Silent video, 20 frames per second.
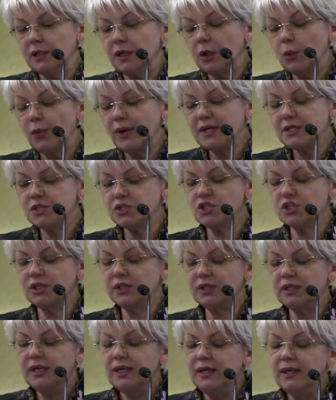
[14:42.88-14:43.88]

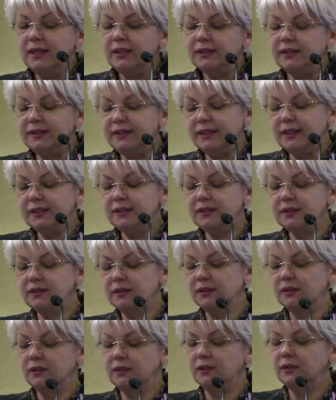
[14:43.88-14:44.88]
question that
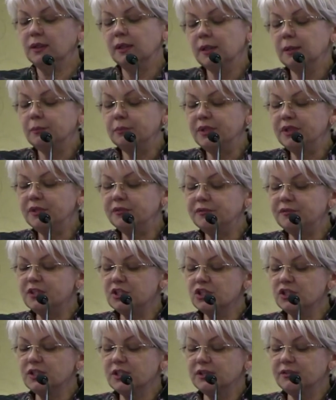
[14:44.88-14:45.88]

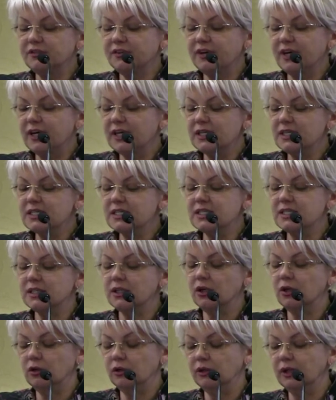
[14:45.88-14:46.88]
beneficial effects
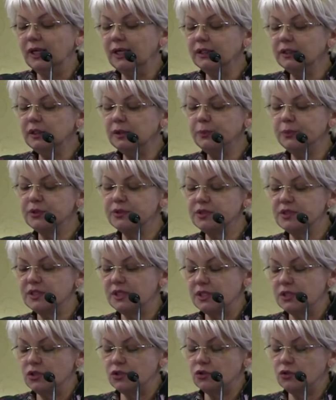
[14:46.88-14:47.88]
on adipose
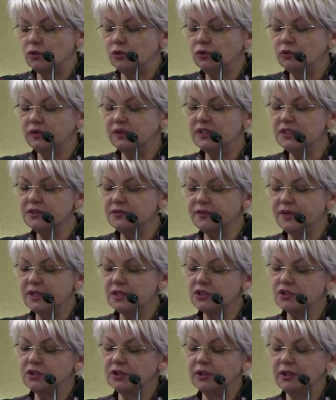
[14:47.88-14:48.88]
tissue,
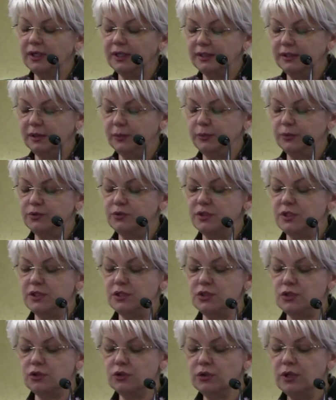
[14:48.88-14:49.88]
dysfunctional adipose
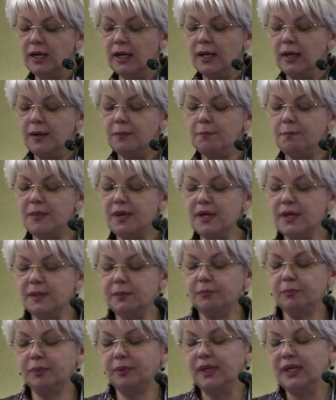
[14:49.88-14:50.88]
tissue,
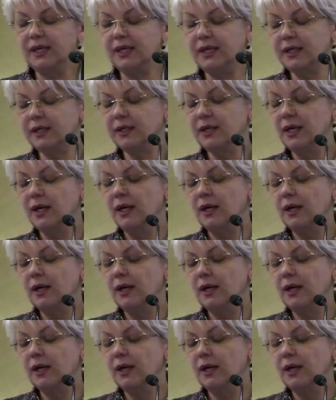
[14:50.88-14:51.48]
may play